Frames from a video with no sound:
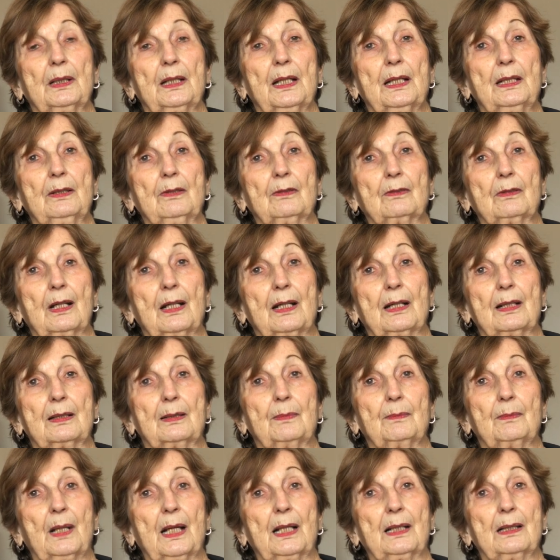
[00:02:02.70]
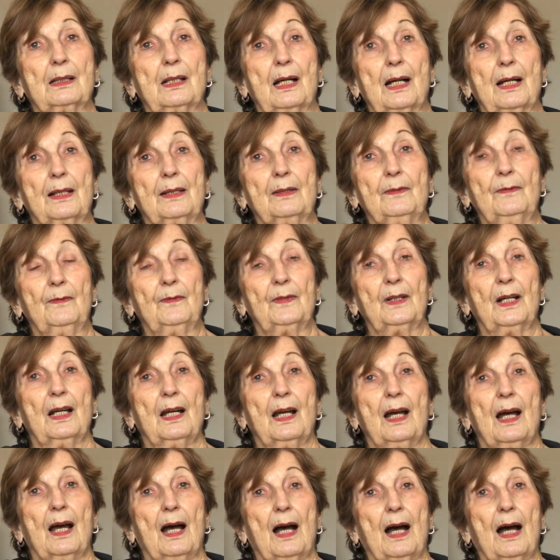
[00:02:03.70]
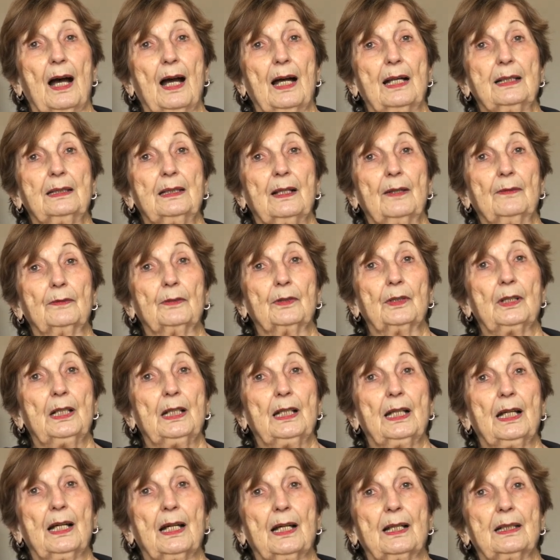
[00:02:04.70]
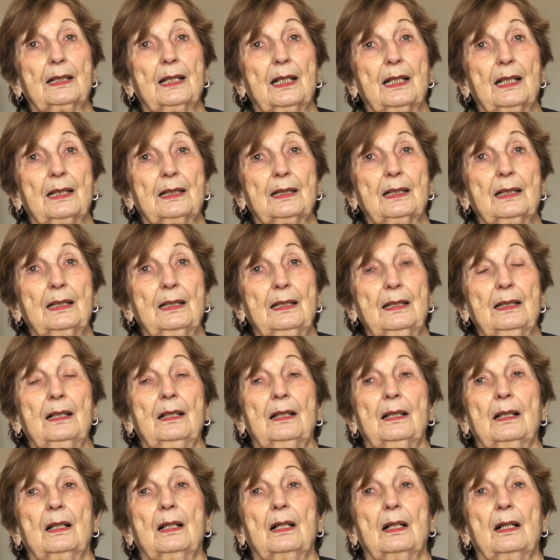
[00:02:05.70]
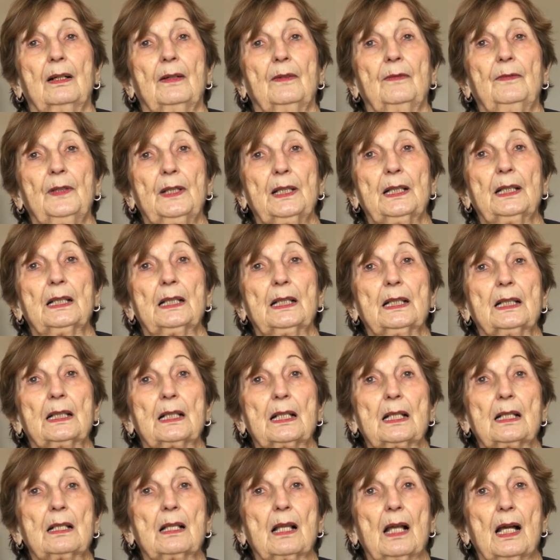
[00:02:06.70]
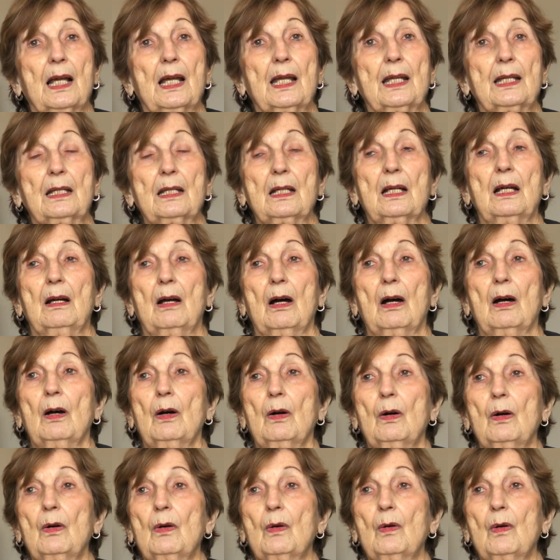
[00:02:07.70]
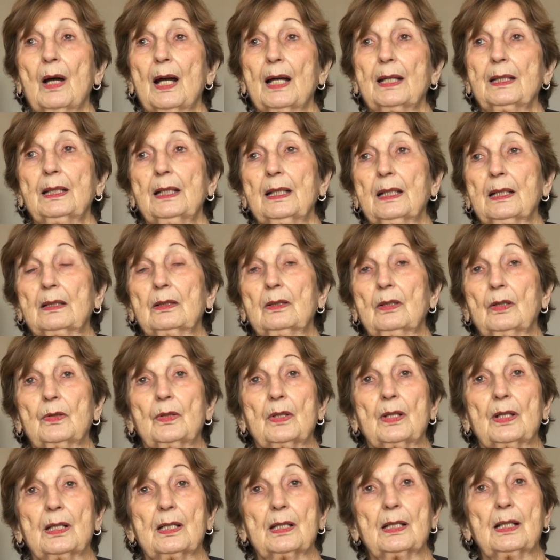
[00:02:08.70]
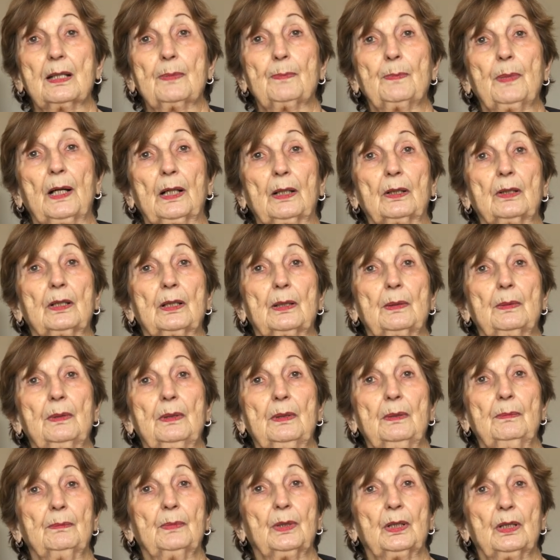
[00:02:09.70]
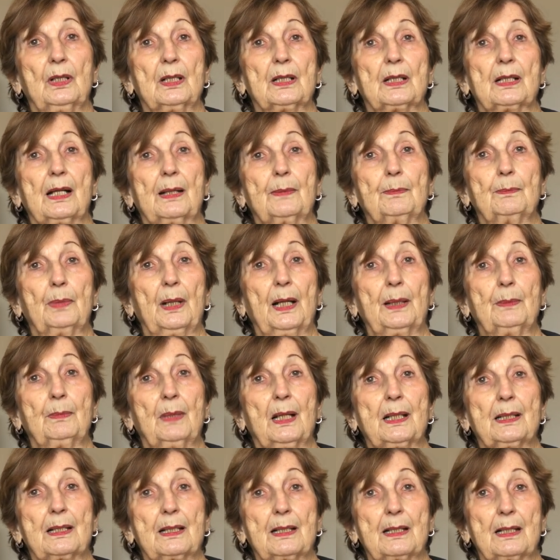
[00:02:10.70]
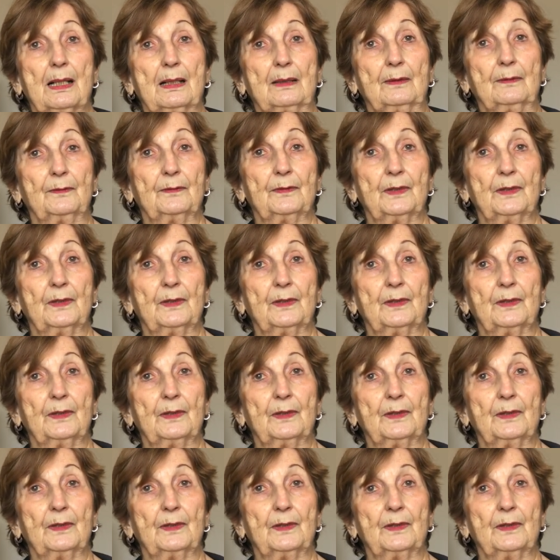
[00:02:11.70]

later on in my life, I never had any feelings like, oh, I can't go to this party because I'm by myself.